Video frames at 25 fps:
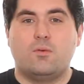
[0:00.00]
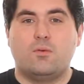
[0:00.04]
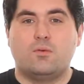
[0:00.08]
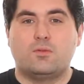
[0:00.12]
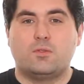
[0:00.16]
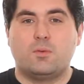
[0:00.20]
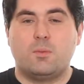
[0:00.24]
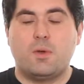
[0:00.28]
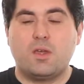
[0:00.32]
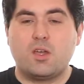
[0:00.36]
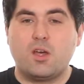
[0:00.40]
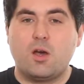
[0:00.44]

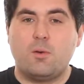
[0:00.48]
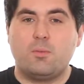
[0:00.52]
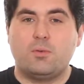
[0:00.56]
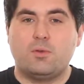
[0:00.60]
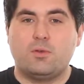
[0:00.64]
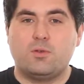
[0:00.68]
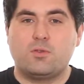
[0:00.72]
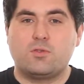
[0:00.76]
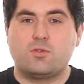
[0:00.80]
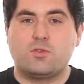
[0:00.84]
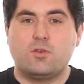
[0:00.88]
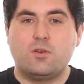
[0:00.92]
to make our
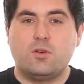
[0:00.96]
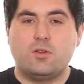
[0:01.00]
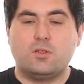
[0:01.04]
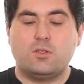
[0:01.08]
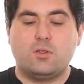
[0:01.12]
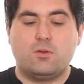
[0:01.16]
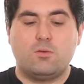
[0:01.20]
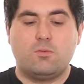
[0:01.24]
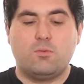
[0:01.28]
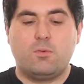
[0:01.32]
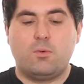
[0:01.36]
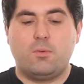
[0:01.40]
balloon sword,
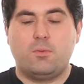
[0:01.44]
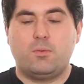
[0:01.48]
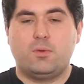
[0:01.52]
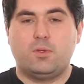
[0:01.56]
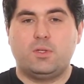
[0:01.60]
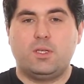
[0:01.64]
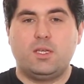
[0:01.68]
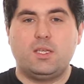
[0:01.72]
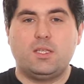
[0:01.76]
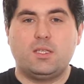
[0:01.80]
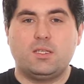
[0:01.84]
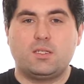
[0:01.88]
what we'll
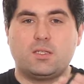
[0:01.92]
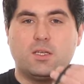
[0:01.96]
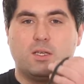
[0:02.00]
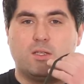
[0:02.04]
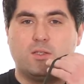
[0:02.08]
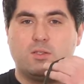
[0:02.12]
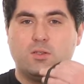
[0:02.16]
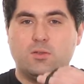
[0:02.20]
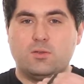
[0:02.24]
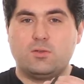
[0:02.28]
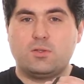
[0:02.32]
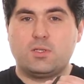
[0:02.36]
need is a
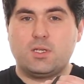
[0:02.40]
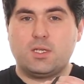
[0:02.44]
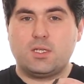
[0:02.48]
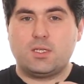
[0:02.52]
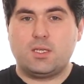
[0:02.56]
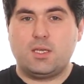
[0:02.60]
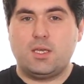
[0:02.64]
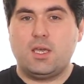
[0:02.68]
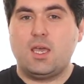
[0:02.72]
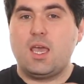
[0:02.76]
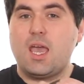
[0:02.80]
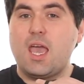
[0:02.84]

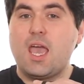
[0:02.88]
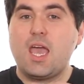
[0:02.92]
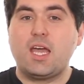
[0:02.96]
260,